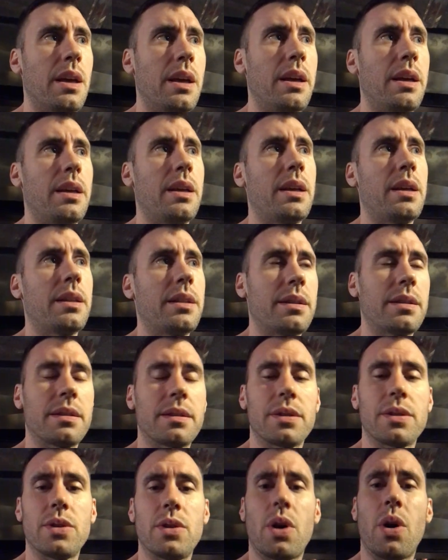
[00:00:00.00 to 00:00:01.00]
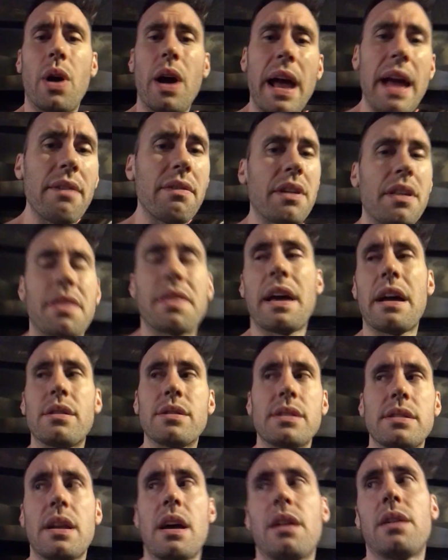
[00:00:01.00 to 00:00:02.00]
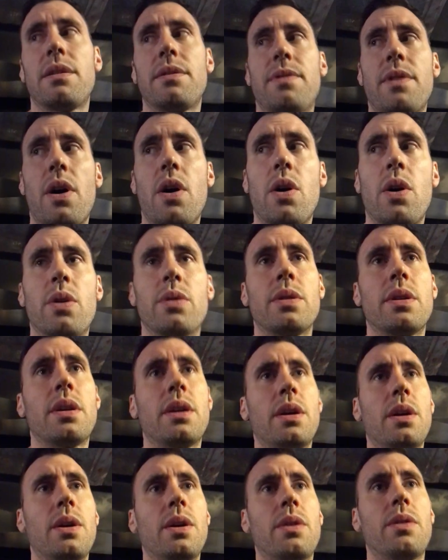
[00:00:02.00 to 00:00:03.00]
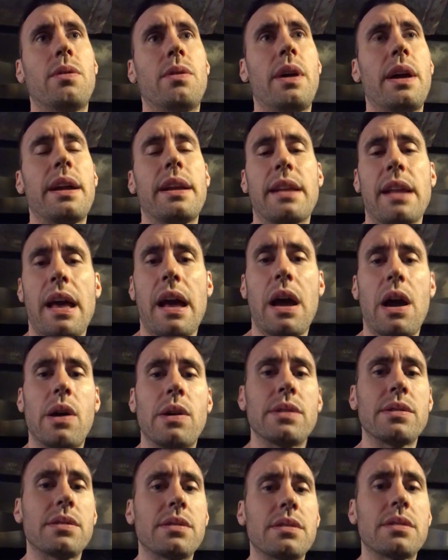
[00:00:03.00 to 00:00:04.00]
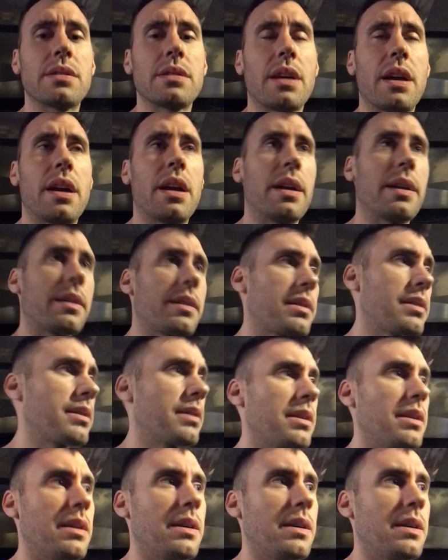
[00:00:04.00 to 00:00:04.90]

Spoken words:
having a $1,000 phone right now is just like